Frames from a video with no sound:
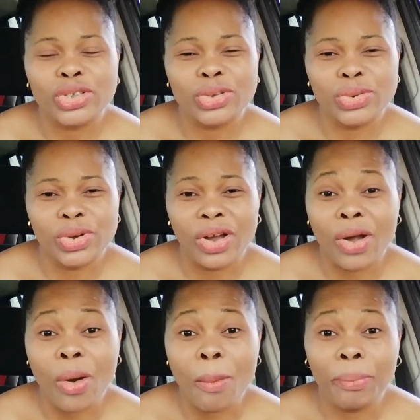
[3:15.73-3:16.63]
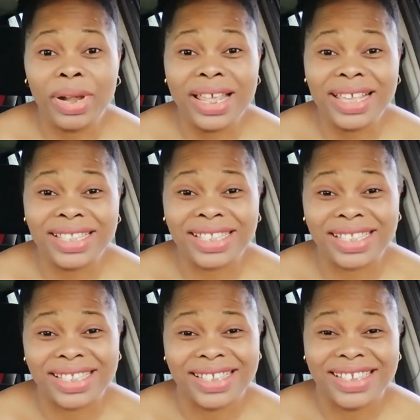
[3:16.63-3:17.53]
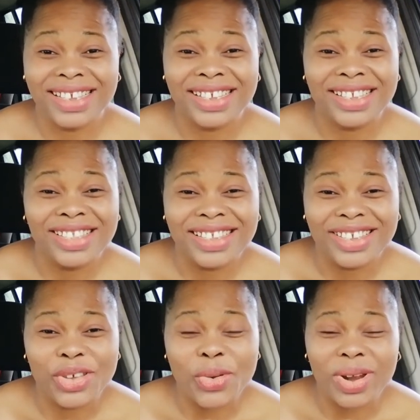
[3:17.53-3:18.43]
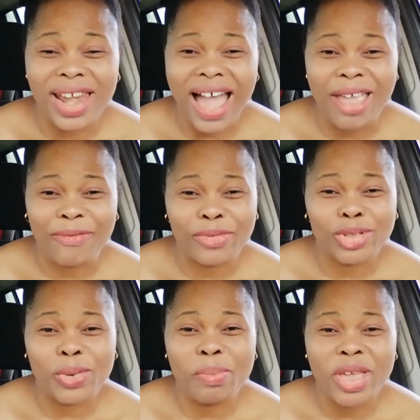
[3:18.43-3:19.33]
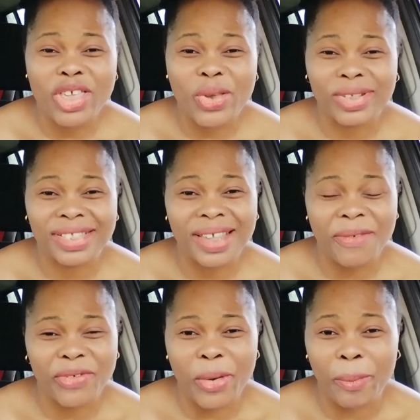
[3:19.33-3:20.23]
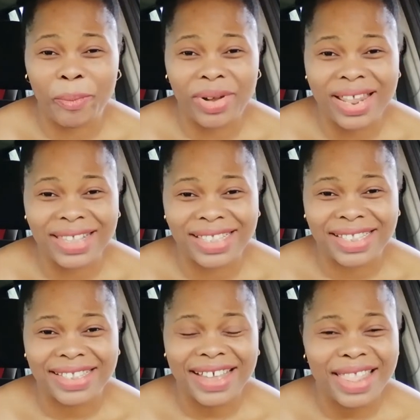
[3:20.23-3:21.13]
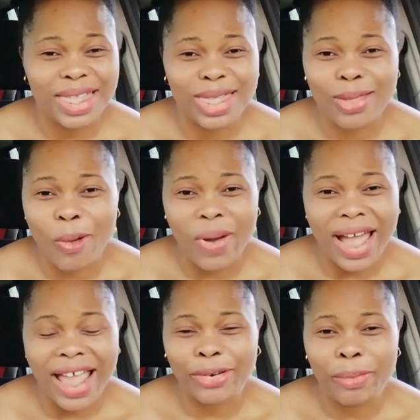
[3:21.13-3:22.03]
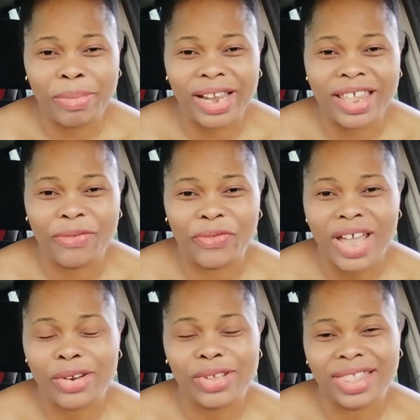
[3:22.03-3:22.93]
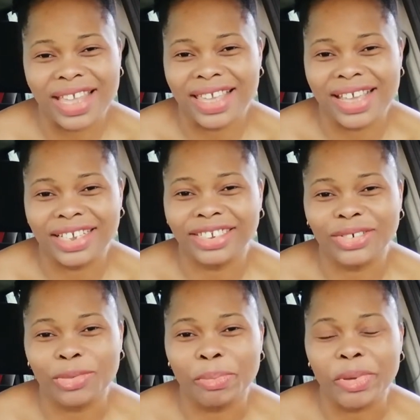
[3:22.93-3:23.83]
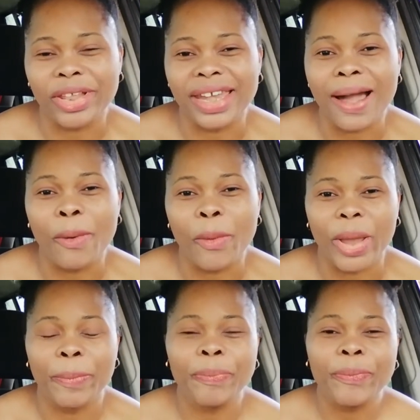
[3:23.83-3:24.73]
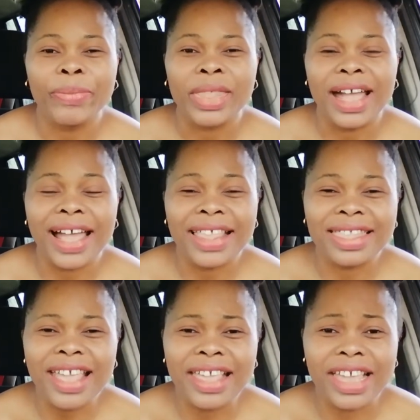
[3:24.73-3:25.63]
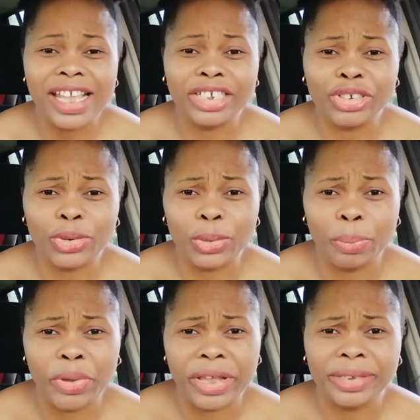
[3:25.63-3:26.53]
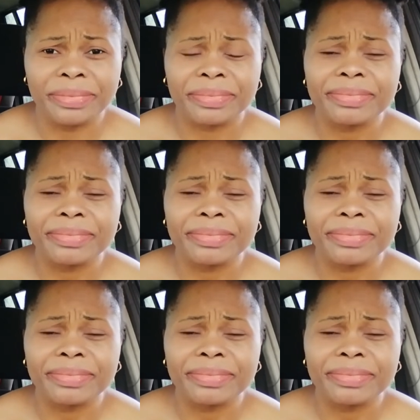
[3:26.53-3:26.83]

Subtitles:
to complete your life, to make yourself complete. No, I don't believe, I don't think it should be that way. I think it should be